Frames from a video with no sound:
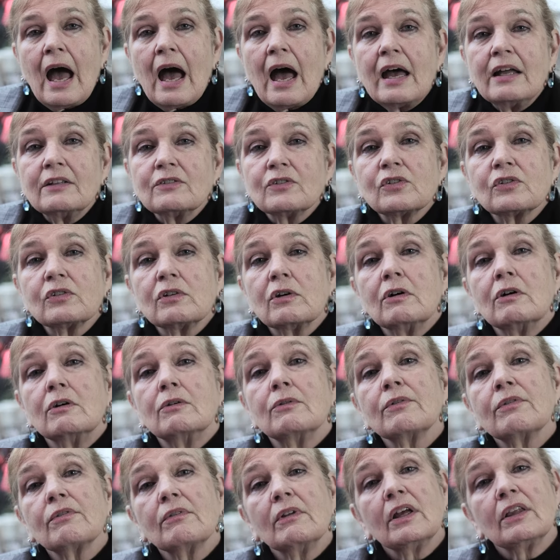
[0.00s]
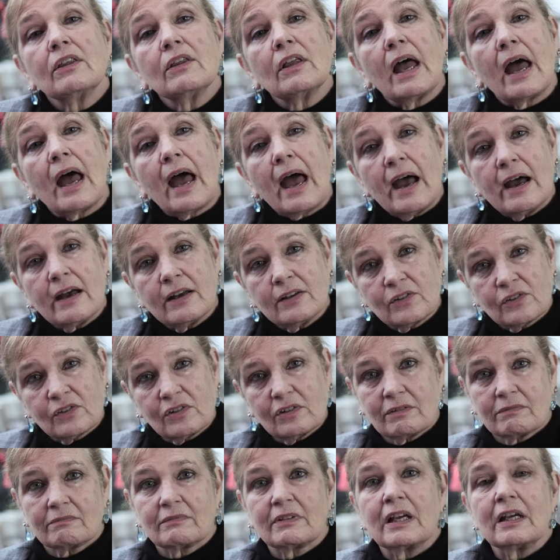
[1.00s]
And so,
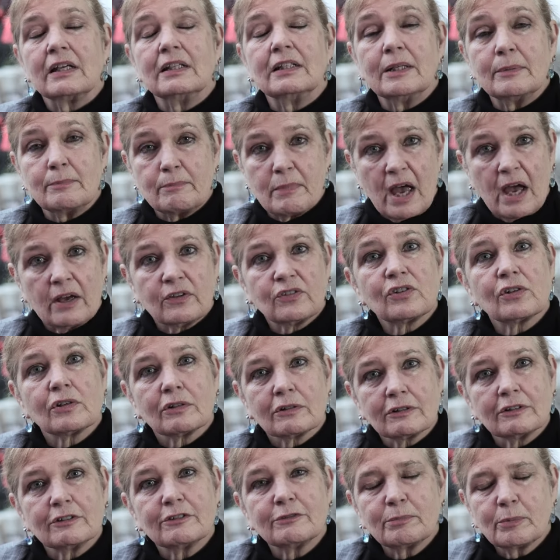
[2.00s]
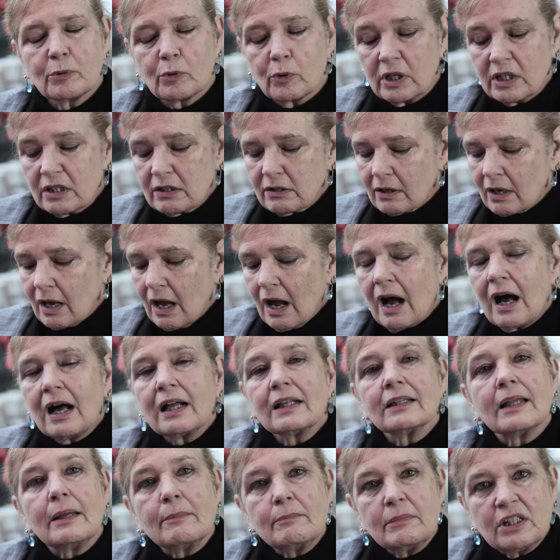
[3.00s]
as an ambassador of print,
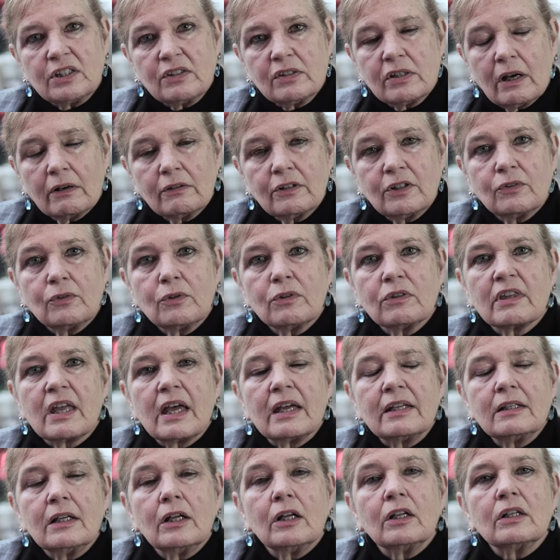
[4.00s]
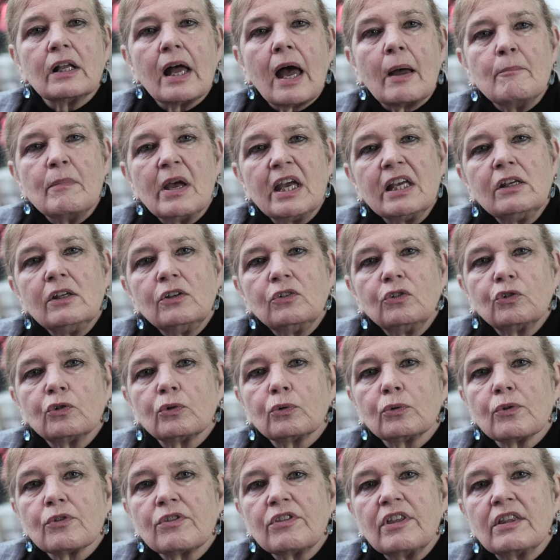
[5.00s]
let me tell you that making
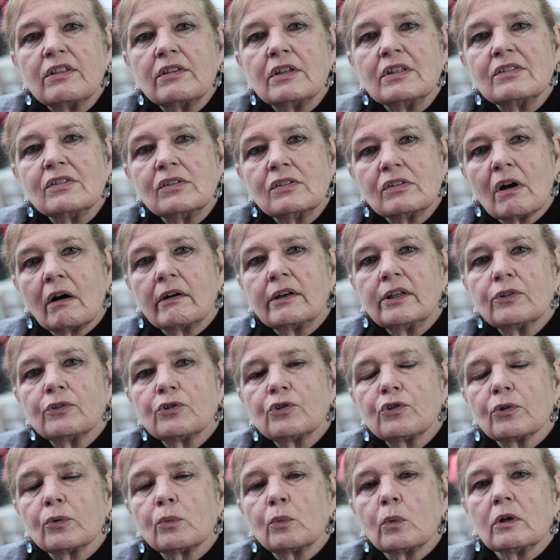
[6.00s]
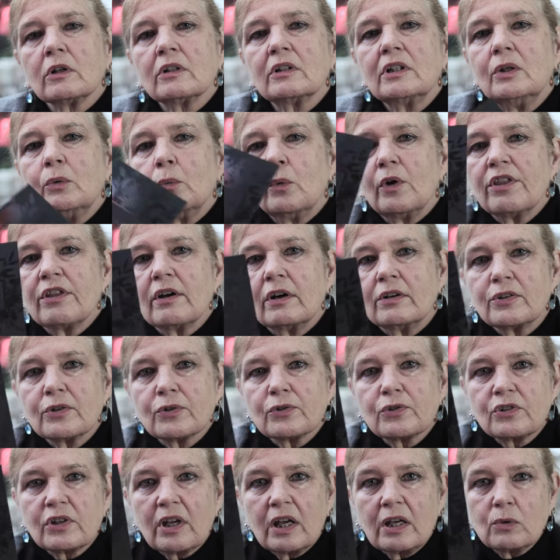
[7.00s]
sure that the designers you're working with
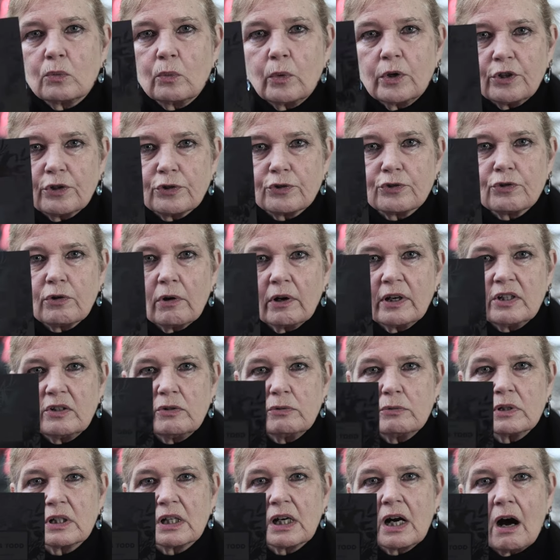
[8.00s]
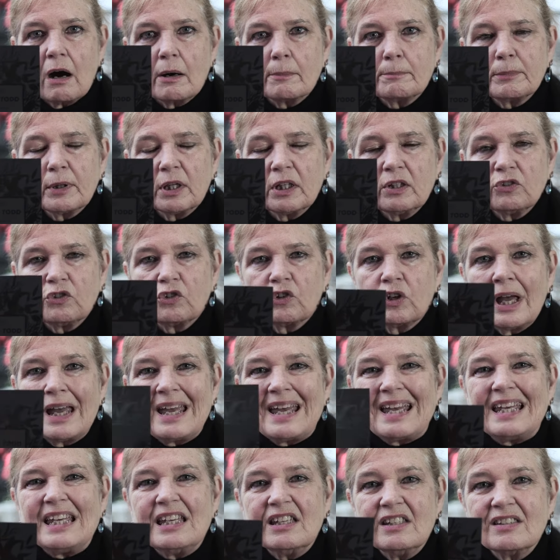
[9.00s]
understand what you're trying to accomplish
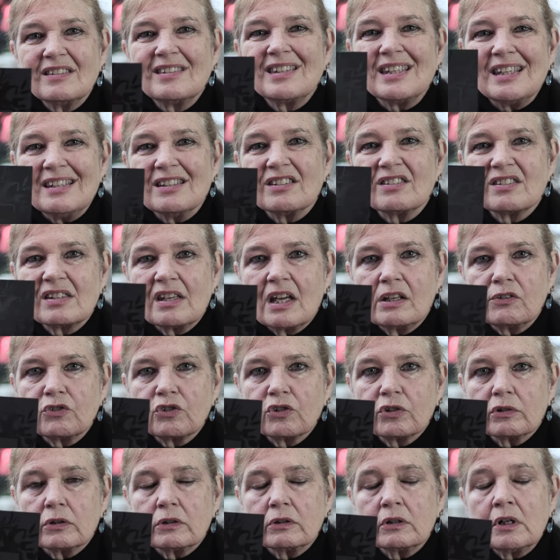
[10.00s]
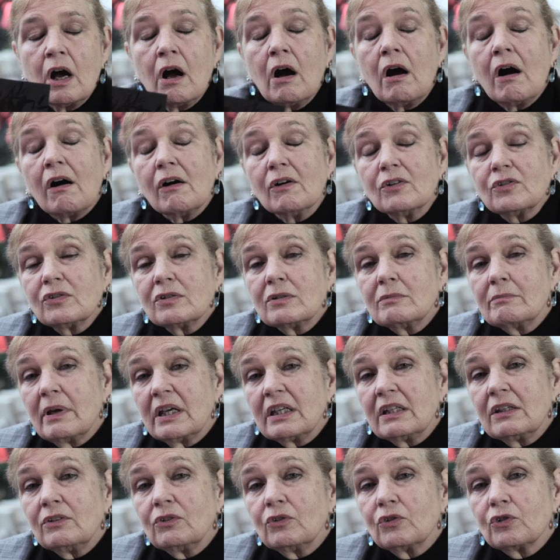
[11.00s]
is essential. Also,
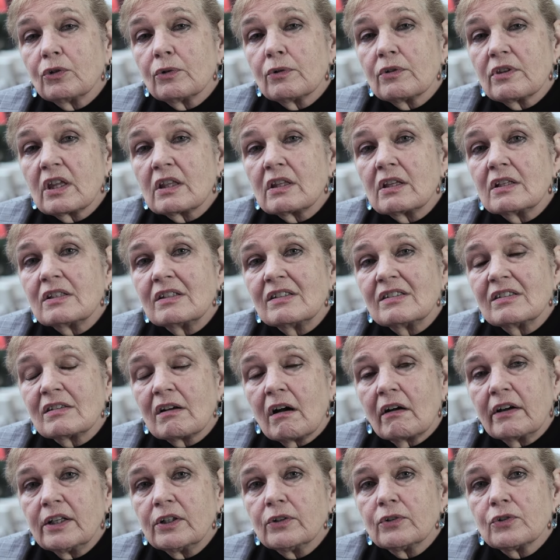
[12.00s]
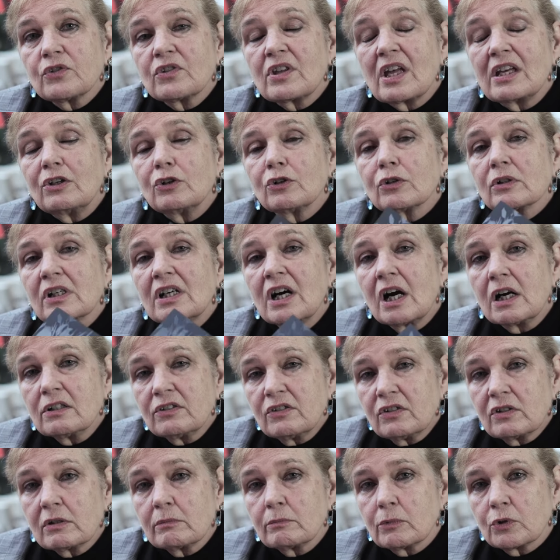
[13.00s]
making sure that the designers that your
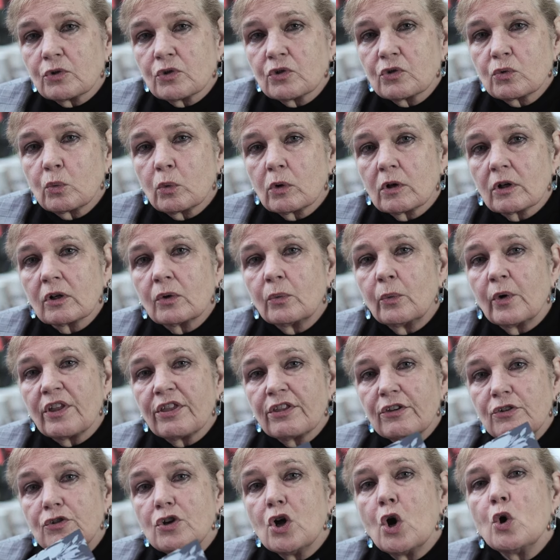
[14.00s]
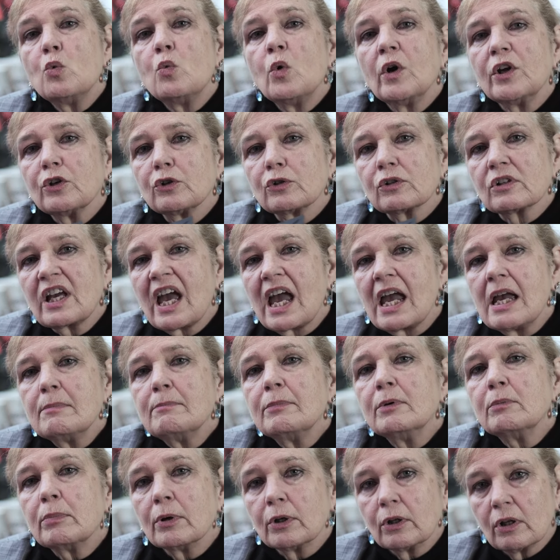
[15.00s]
customers work with know what you're
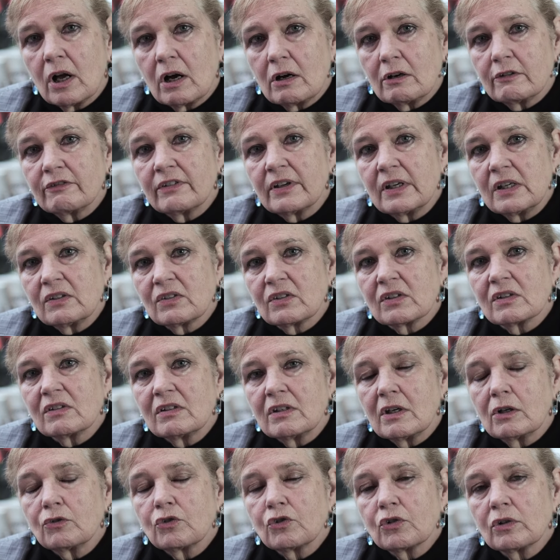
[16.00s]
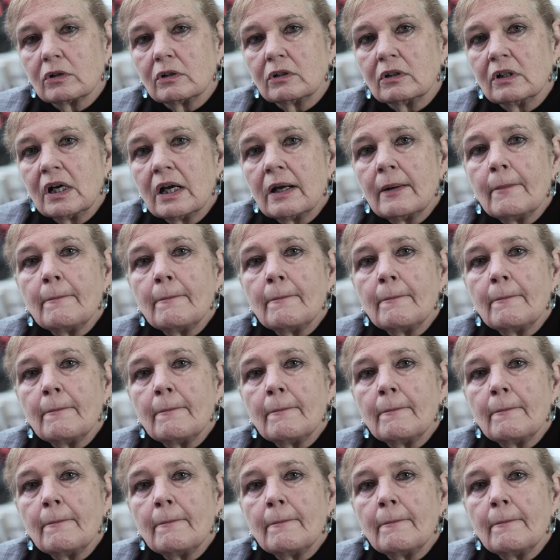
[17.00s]
capable of is essential.